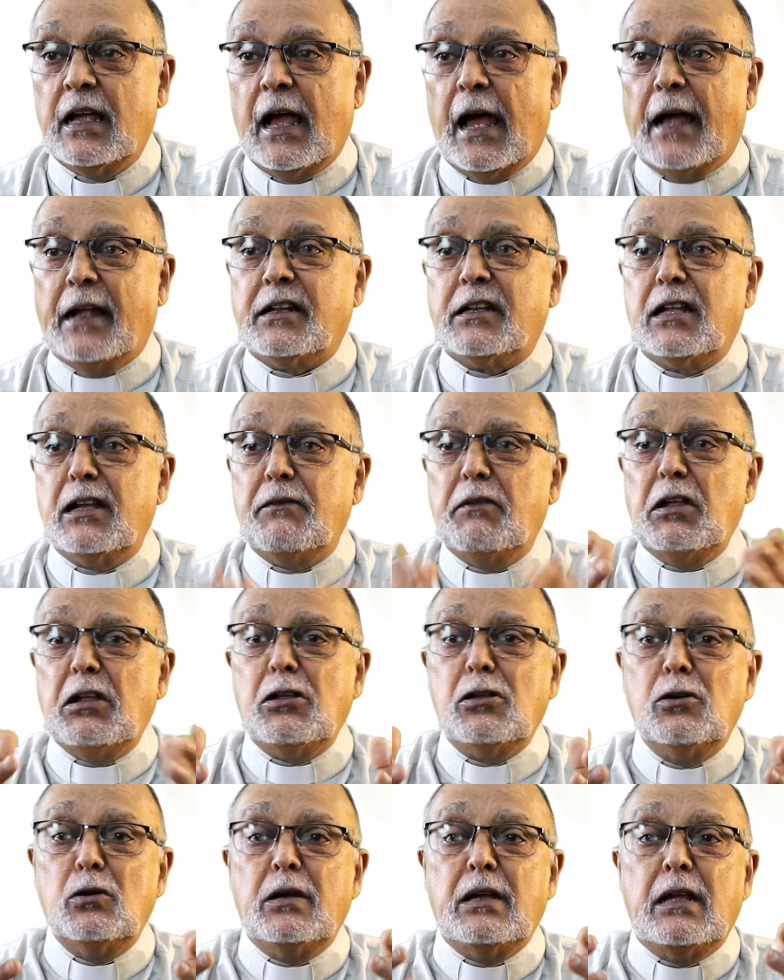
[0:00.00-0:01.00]
and giving
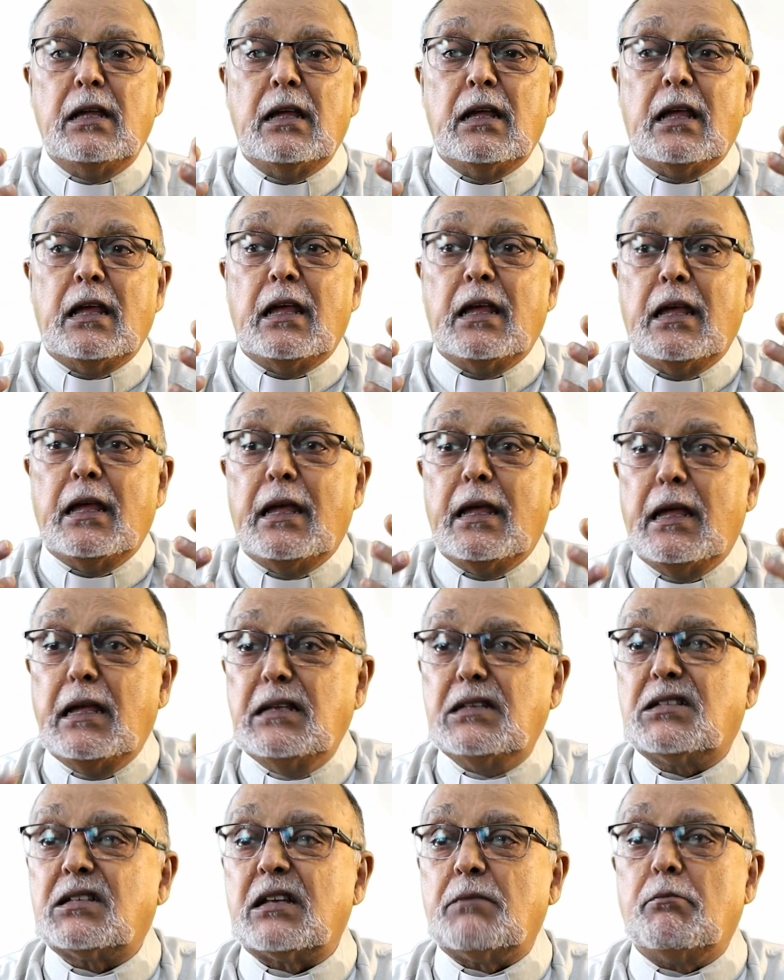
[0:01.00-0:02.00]
you
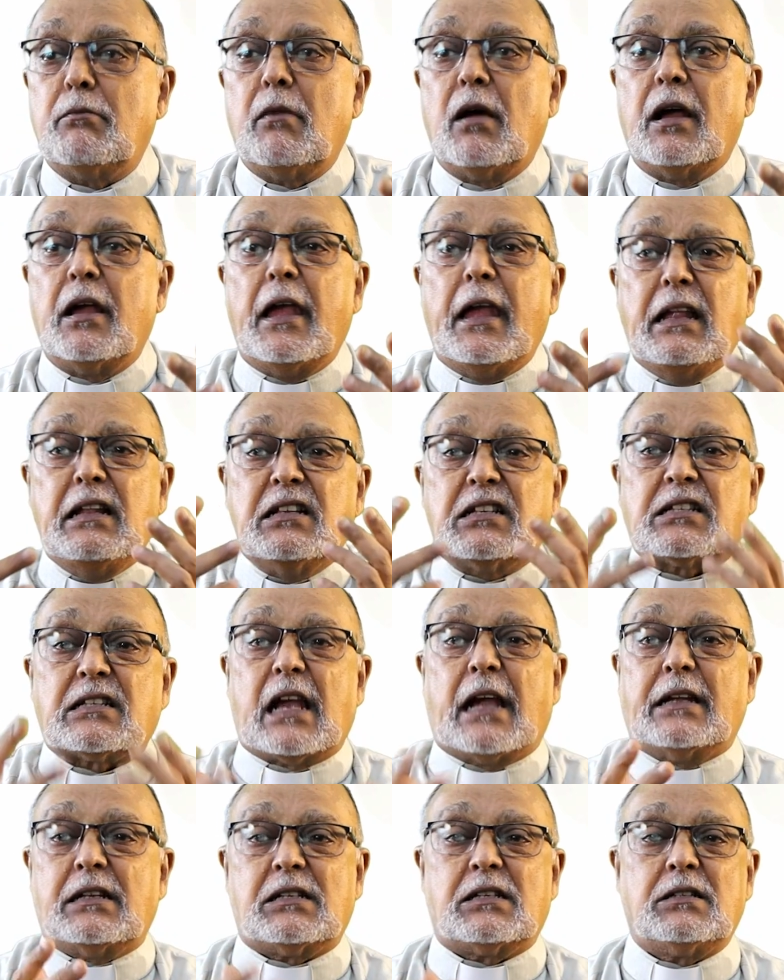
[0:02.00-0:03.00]
His
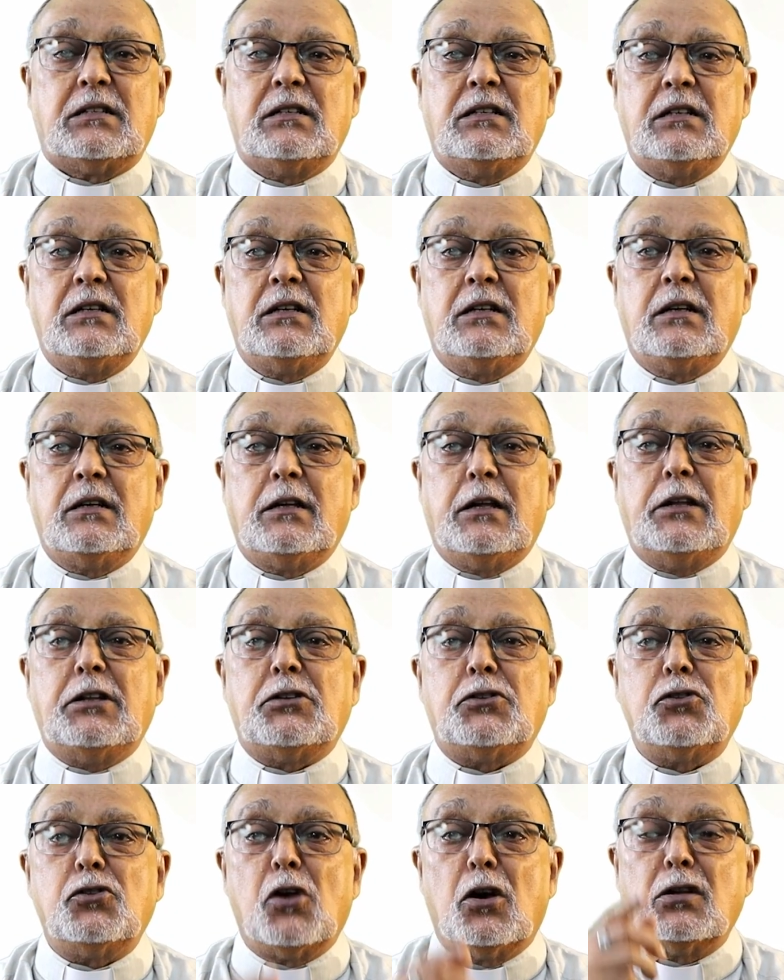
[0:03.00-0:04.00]
insight
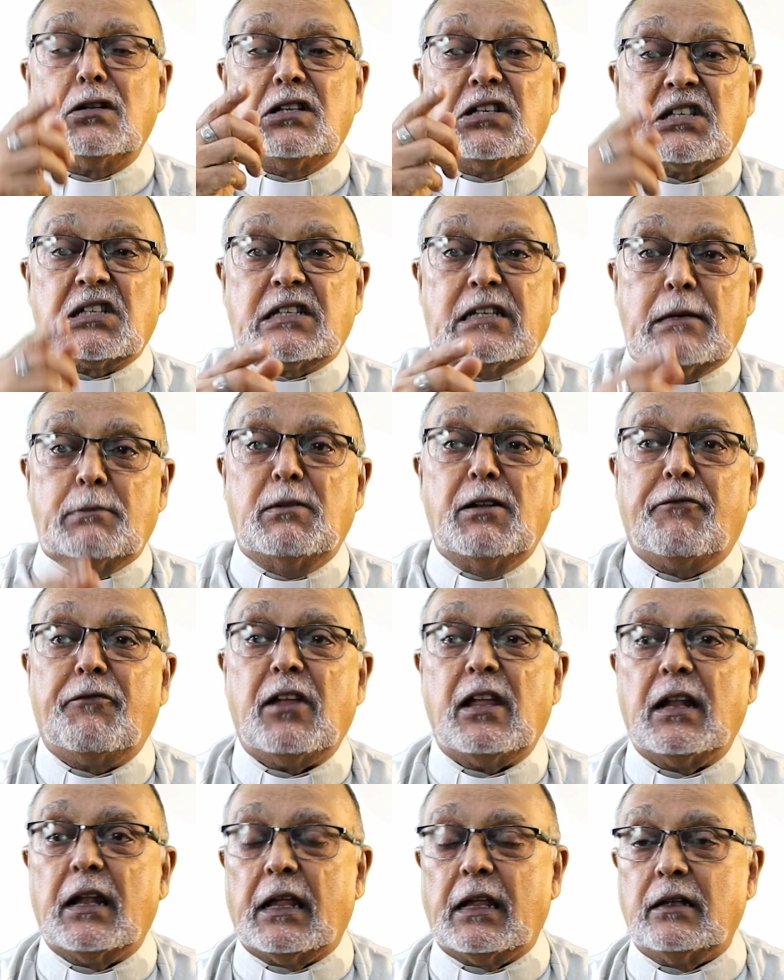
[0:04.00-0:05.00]
into your disturbed
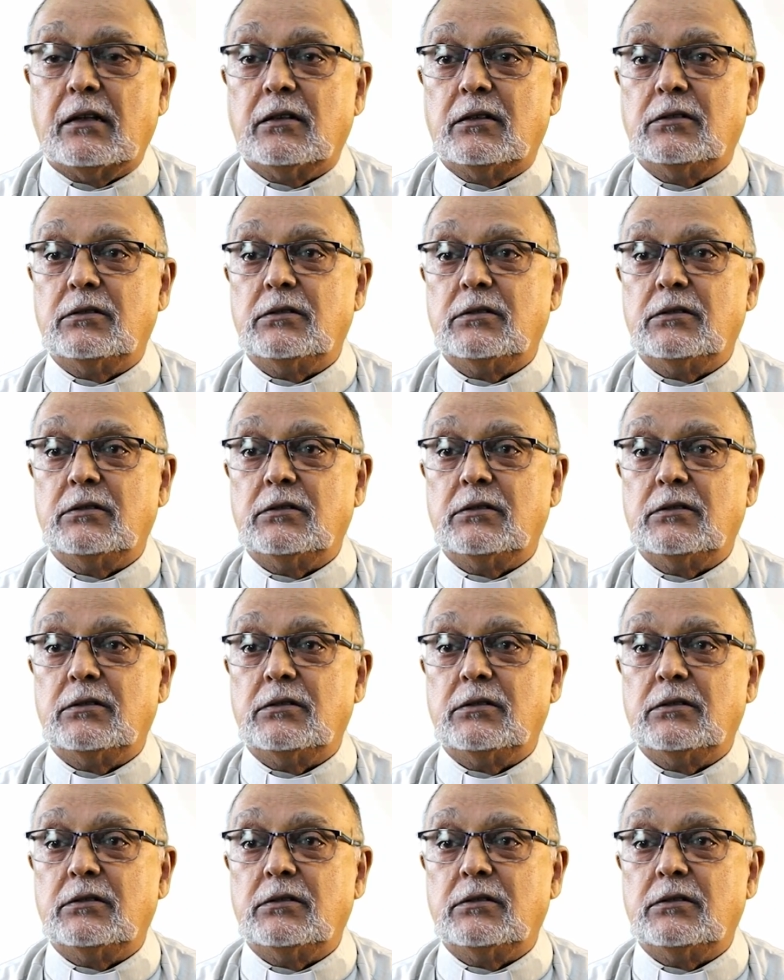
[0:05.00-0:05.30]
feeling.